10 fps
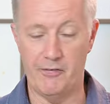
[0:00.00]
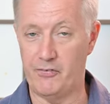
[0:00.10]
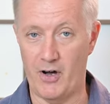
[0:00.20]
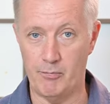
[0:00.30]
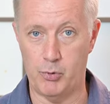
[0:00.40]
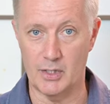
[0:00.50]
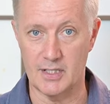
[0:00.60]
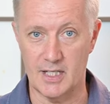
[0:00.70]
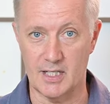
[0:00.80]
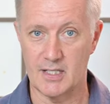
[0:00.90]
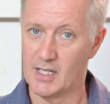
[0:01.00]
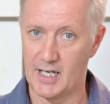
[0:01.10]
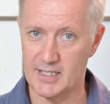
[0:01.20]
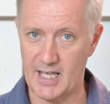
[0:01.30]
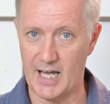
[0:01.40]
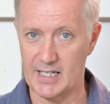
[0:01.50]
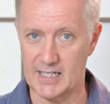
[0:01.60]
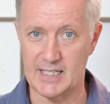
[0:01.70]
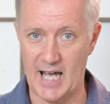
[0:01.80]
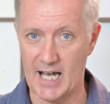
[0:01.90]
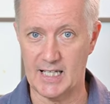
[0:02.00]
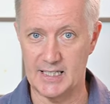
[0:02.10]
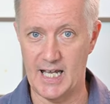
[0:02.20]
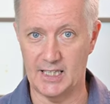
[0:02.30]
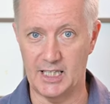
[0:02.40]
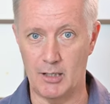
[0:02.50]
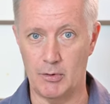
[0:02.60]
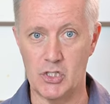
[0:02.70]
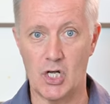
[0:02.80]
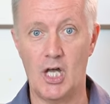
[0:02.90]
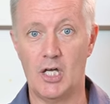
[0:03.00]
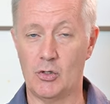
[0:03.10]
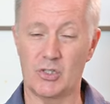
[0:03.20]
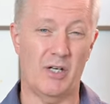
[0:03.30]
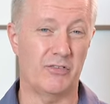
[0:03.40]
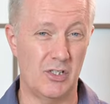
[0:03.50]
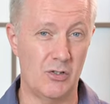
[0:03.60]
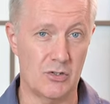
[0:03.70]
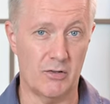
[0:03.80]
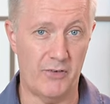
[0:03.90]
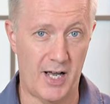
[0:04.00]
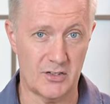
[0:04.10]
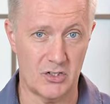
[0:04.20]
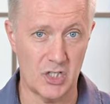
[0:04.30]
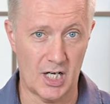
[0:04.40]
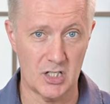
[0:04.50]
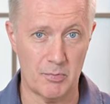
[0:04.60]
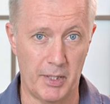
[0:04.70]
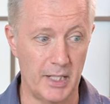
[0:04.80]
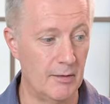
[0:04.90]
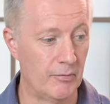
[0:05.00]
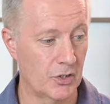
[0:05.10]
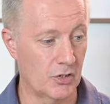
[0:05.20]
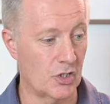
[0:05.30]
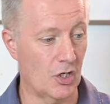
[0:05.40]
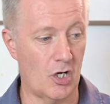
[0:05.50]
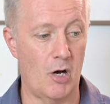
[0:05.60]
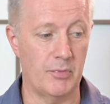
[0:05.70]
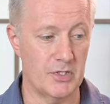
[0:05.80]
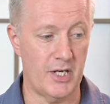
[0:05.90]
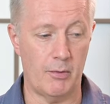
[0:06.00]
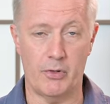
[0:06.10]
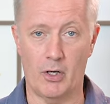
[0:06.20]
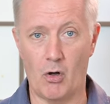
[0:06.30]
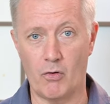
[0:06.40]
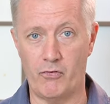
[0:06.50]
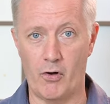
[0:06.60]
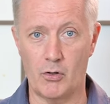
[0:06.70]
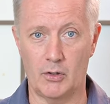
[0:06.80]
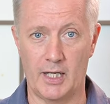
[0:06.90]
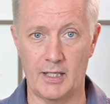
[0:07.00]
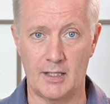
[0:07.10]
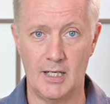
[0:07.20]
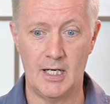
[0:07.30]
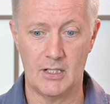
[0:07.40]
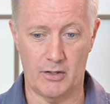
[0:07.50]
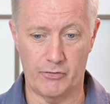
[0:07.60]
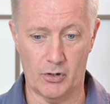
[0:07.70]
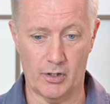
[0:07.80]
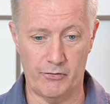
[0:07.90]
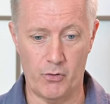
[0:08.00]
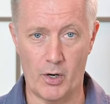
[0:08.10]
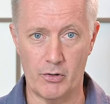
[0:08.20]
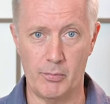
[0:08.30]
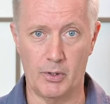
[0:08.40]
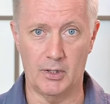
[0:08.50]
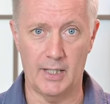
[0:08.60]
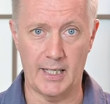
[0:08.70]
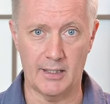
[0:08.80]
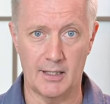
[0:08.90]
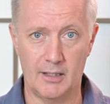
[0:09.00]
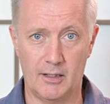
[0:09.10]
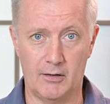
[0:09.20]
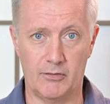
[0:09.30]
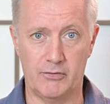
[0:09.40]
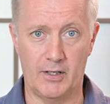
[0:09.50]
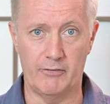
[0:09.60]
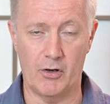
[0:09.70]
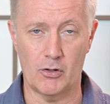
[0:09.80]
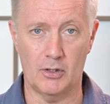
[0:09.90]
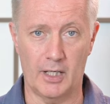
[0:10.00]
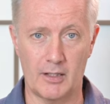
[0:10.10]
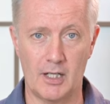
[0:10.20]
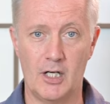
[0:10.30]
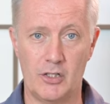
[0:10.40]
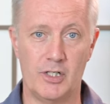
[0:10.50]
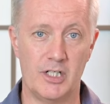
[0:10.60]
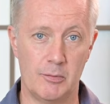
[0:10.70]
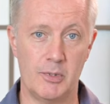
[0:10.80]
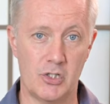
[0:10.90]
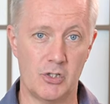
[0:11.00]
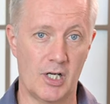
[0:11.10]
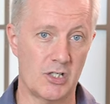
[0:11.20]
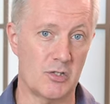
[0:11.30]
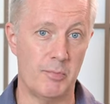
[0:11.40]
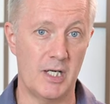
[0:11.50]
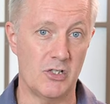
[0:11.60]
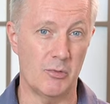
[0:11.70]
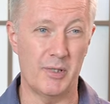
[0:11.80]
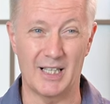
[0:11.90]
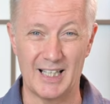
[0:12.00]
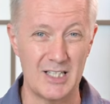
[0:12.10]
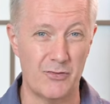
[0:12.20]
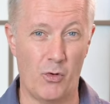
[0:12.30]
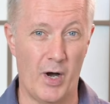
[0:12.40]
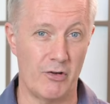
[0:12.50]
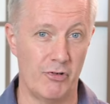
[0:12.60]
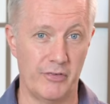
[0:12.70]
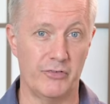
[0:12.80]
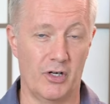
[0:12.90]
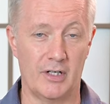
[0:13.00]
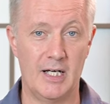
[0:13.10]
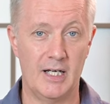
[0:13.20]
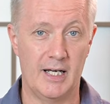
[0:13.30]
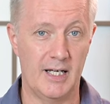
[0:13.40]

f5.6, it's starting to darken down the image. You also have to use a faster shutter speed because you've got to compensate with a long focal length. So if you've got a 400 mil length of focal length, you need to be shutter speed should be at least 400, if not